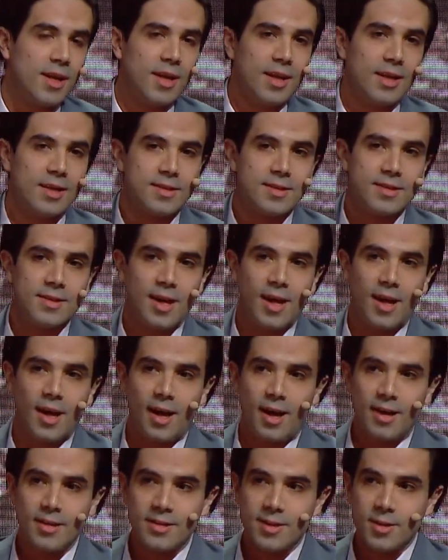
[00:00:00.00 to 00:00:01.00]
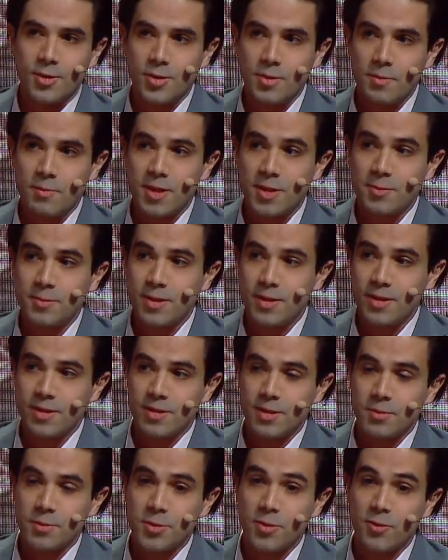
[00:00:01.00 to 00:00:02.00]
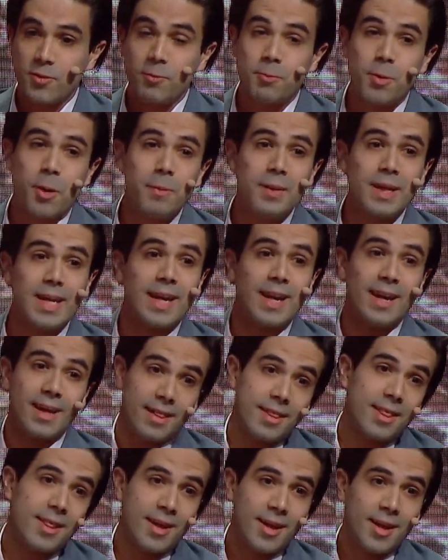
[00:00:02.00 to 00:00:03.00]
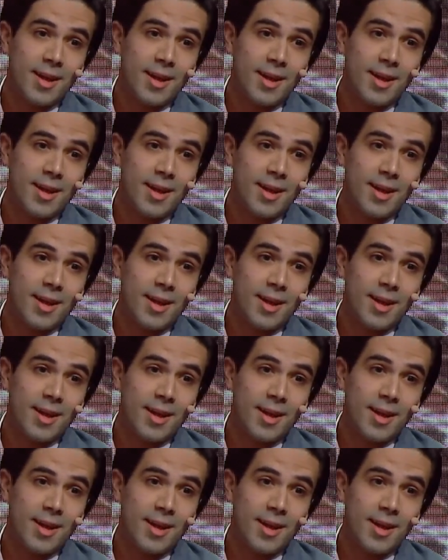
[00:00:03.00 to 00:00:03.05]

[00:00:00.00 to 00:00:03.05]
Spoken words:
It's a good investment in terms of public health,